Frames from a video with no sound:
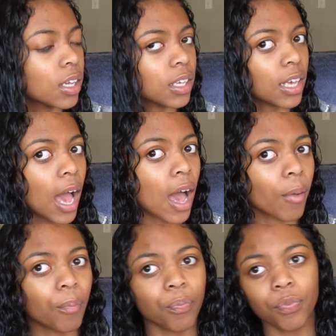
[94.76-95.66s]
yeah
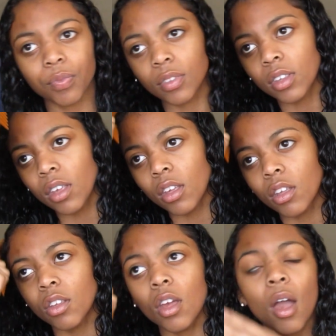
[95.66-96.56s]

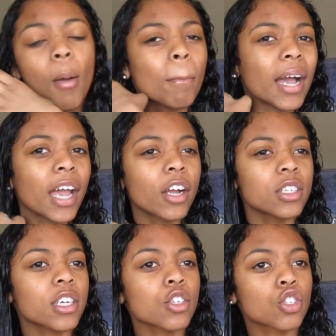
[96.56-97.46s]
my hair
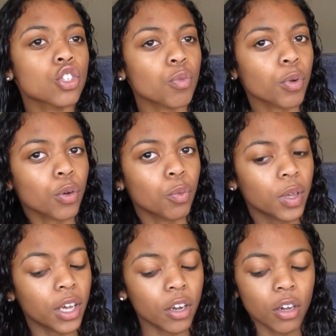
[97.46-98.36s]
is like super
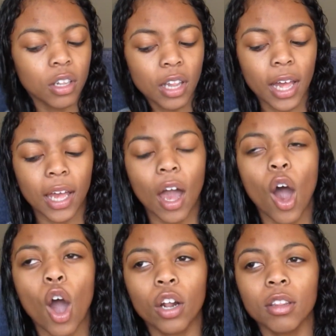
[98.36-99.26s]
weird like
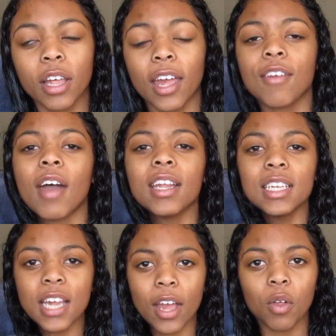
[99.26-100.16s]
hard like if I
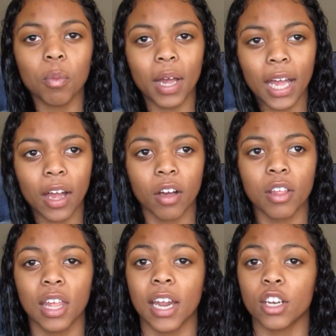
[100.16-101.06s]
detangle my hair
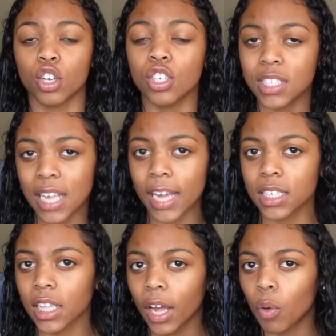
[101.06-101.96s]
and I decide
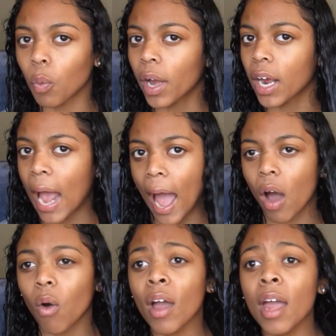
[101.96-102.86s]
to like wear it
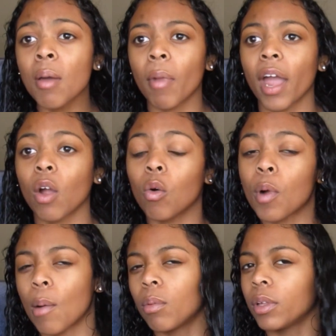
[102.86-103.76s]
out my hair will
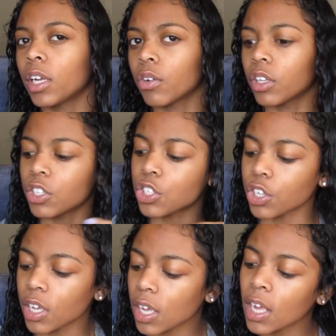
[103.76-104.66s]
probably look really
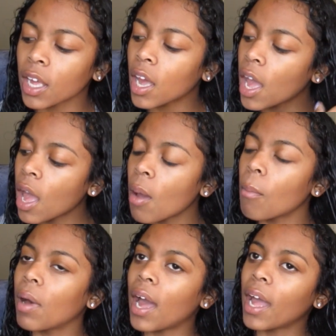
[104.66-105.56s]
stringy
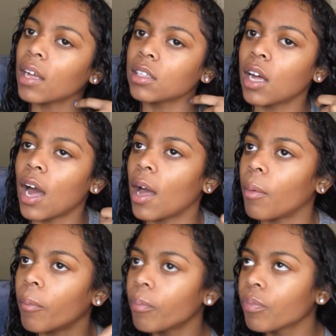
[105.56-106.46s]
but
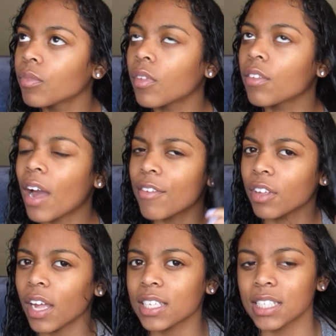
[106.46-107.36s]
um I
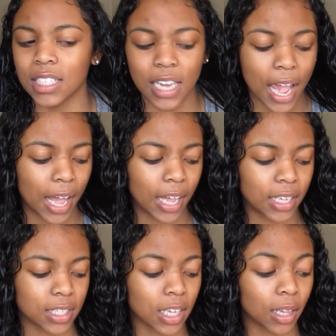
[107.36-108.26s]
feel like today
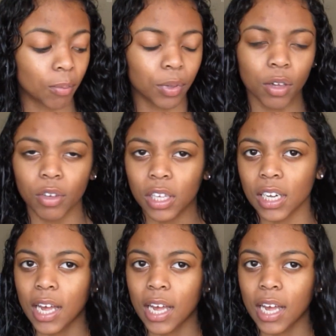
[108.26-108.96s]
it's clumping really